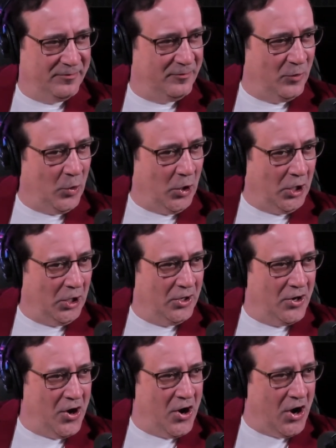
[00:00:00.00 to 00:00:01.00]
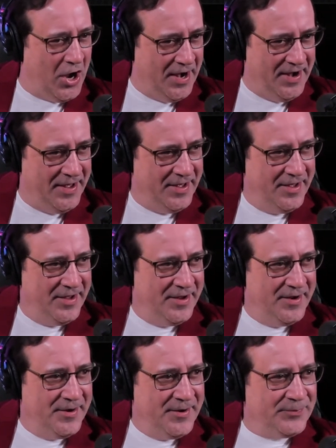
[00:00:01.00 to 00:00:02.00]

before on. Right.